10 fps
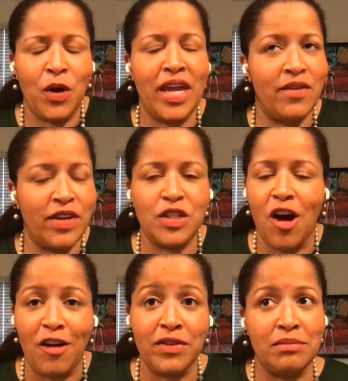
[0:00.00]

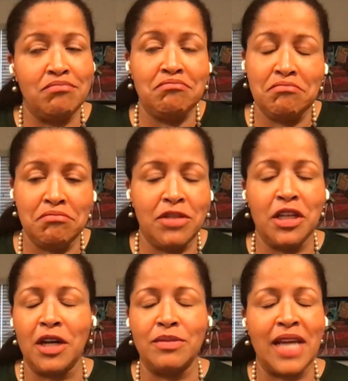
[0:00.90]
If it's often,
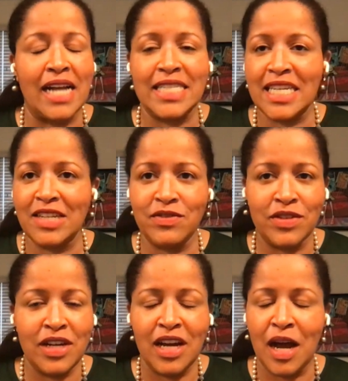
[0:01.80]
not to
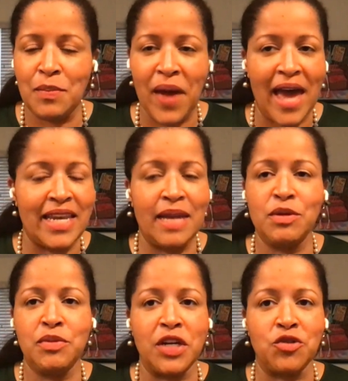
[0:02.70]
give a
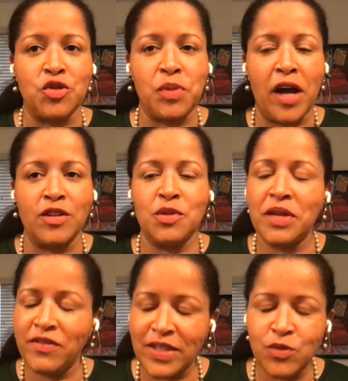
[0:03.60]
bad name to Brussels
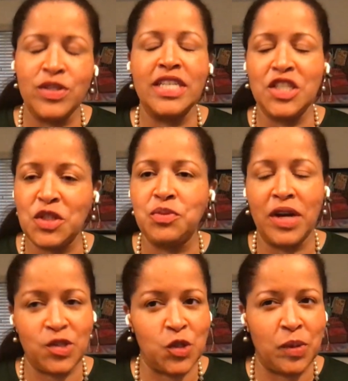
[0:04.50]
sprouts, but if it's really
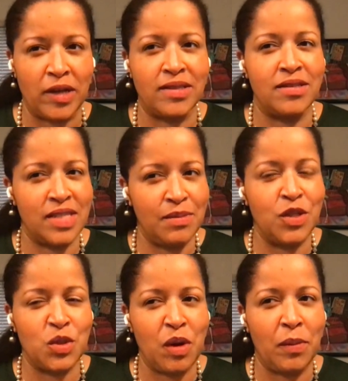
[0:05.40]
just Brussels sprouts that
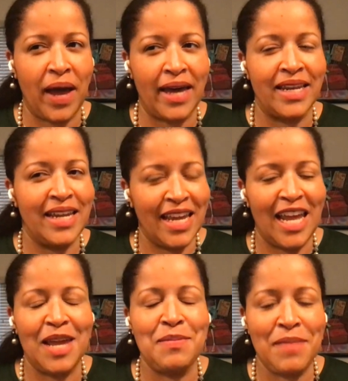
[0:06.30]
seem to smell bad,
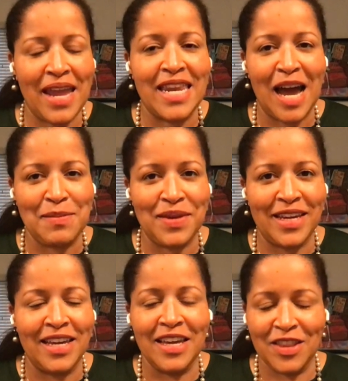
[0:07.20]
it may
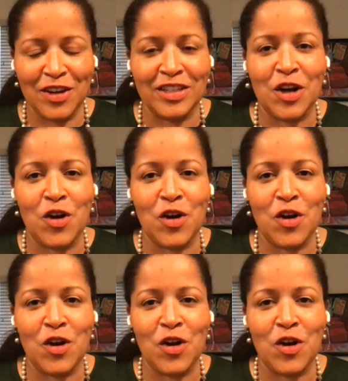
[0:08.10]
not be